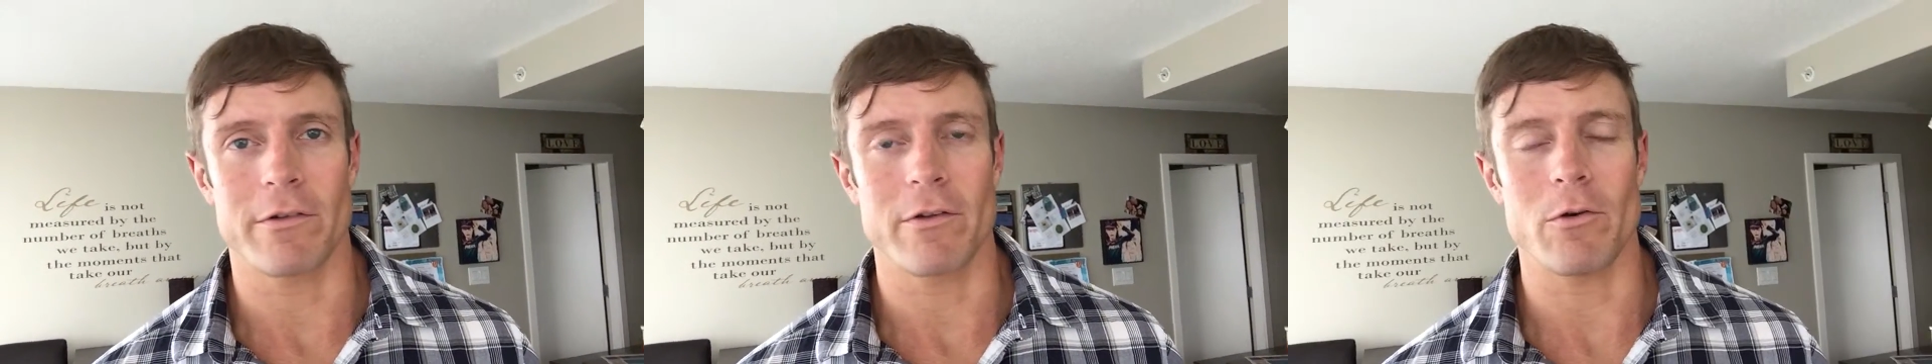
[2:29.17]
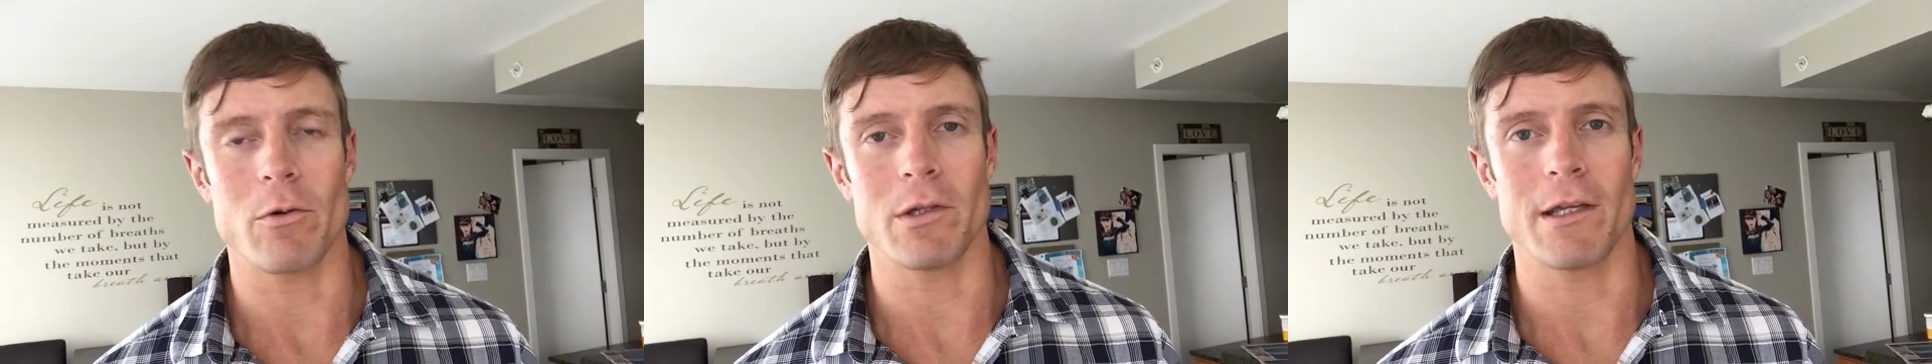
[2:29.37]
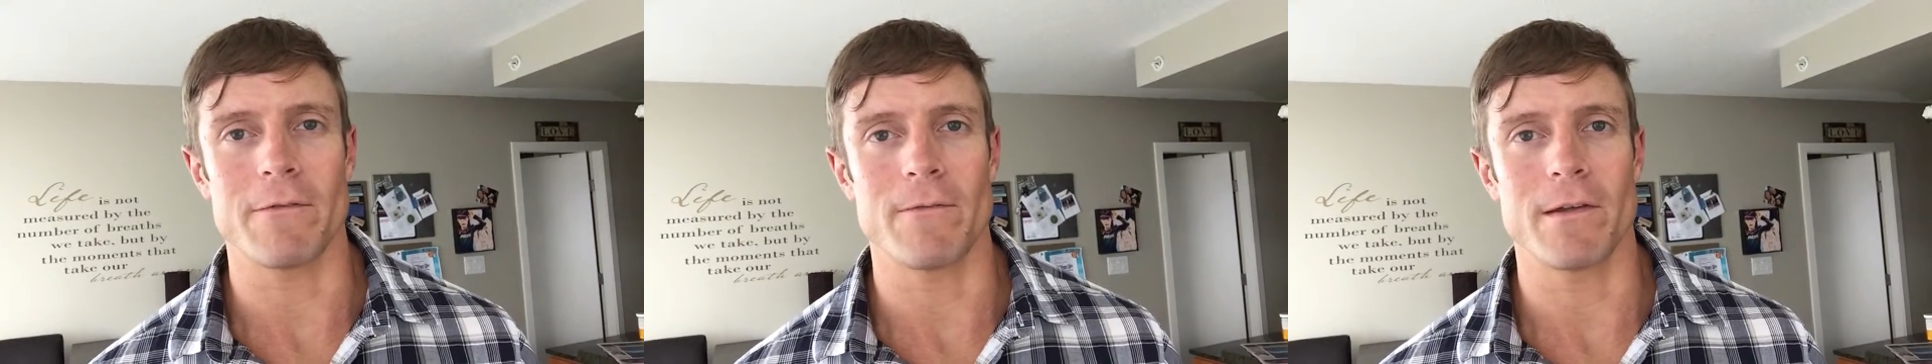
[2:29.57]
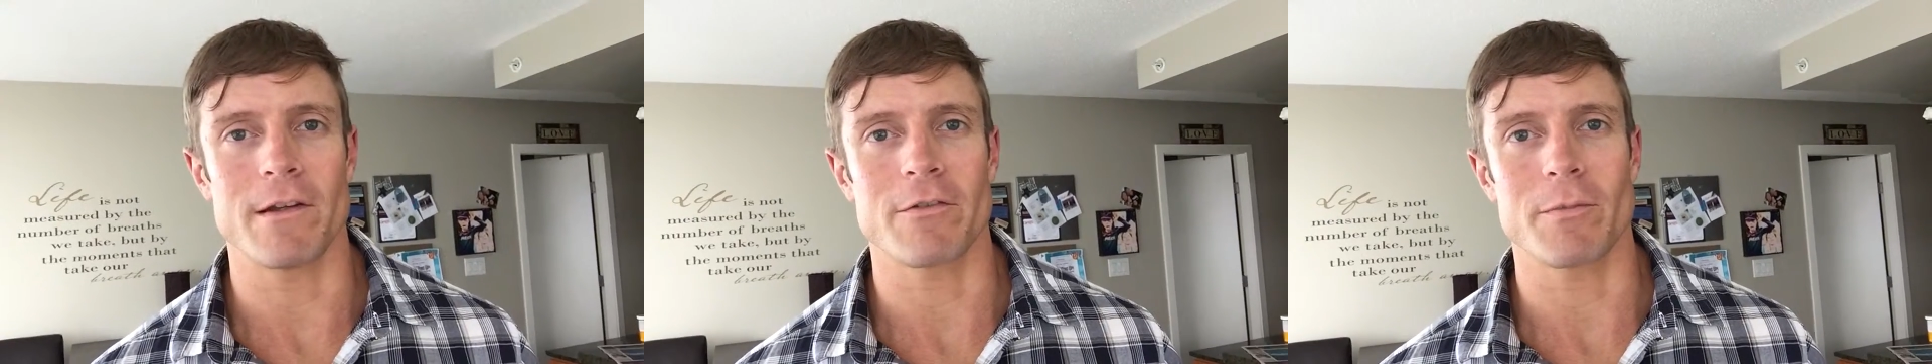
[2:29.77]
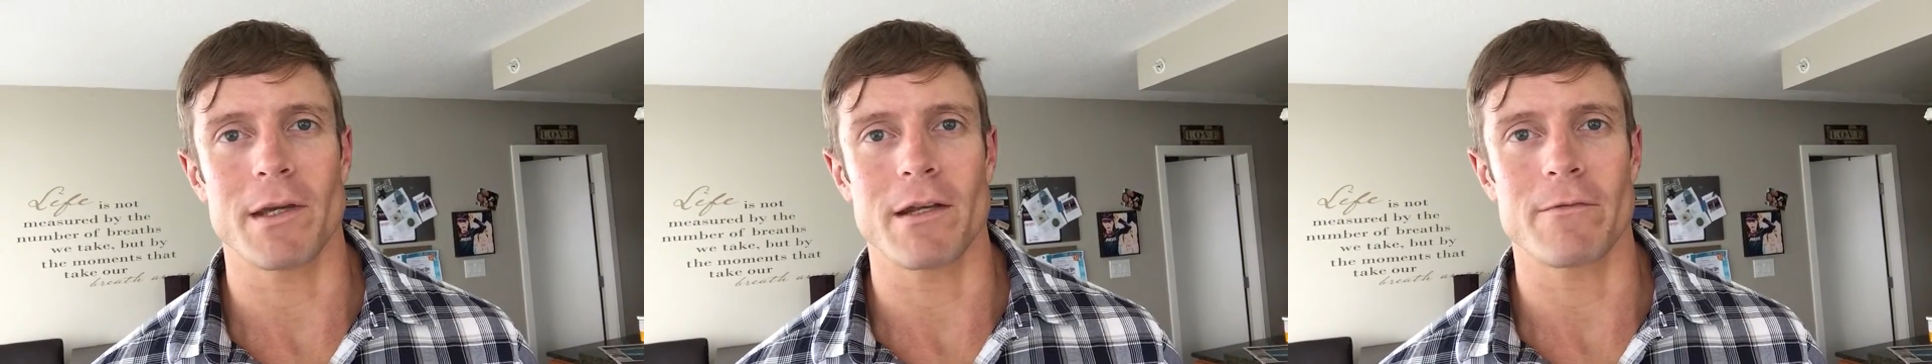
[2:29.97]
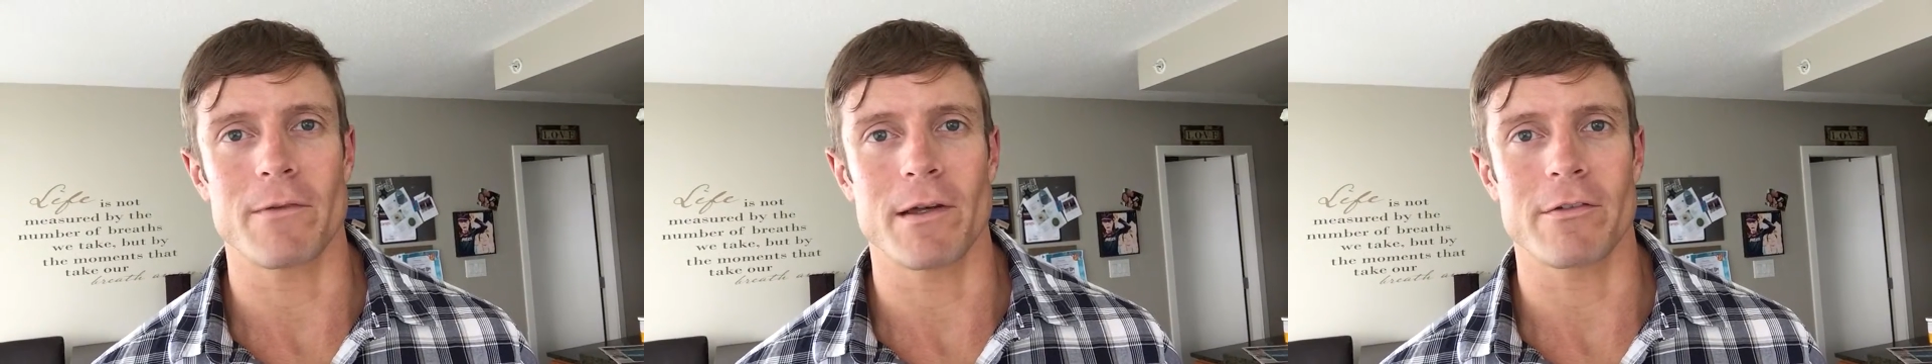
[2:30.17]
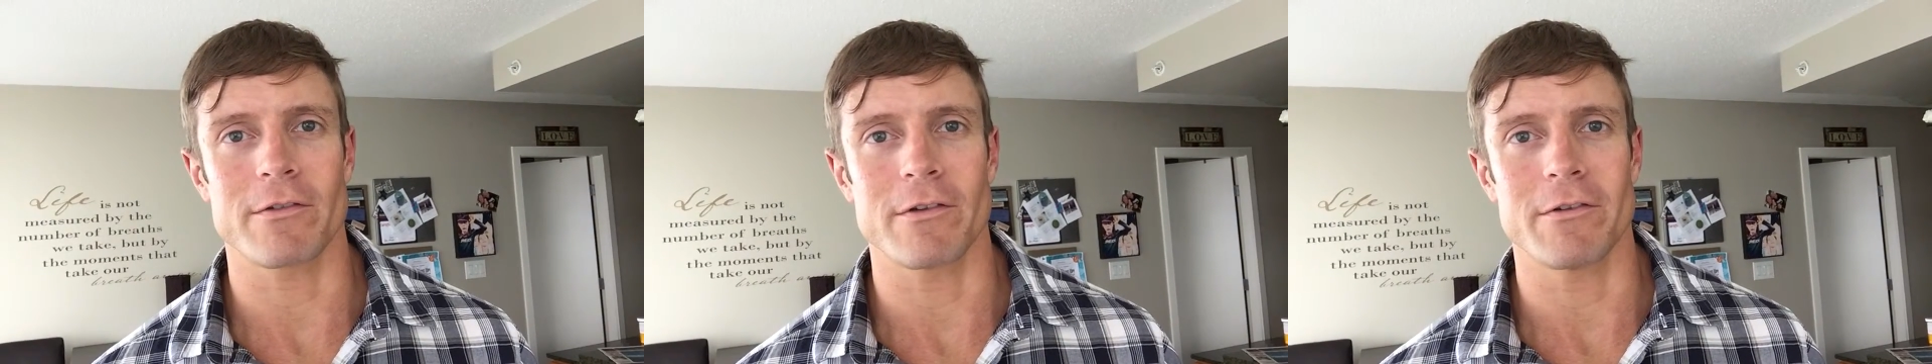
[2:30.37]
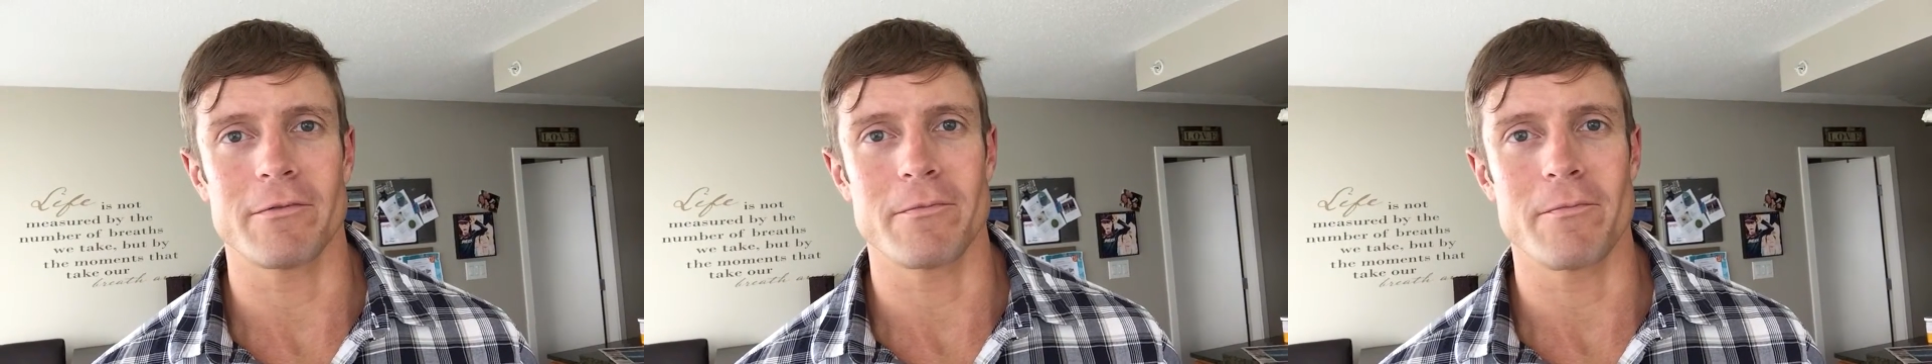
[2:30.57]
to the Whole Life Fitness
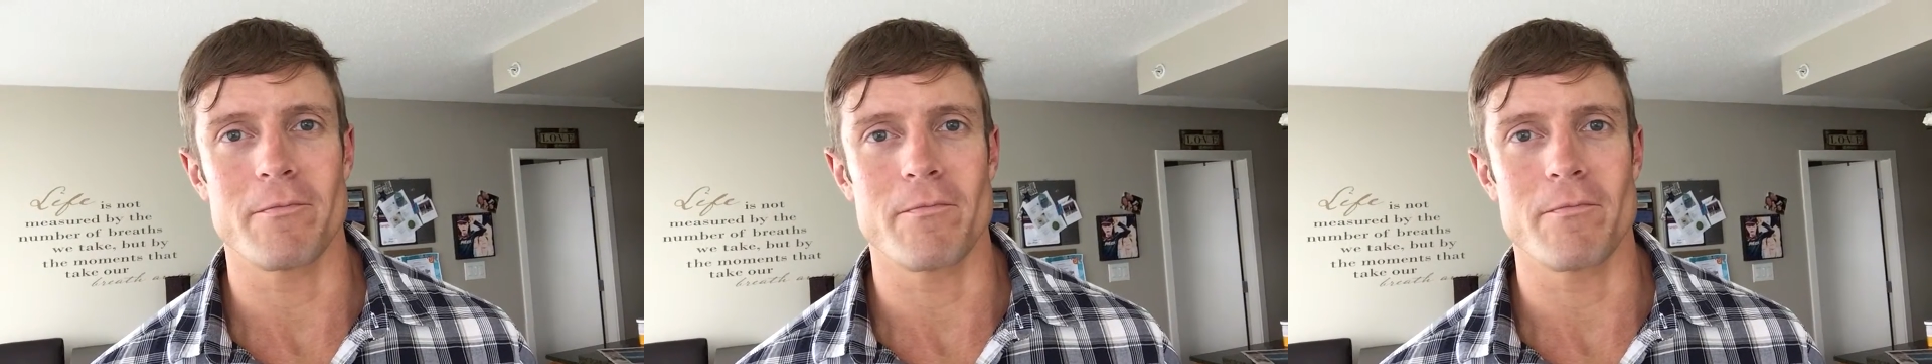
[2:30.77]
Manifesto.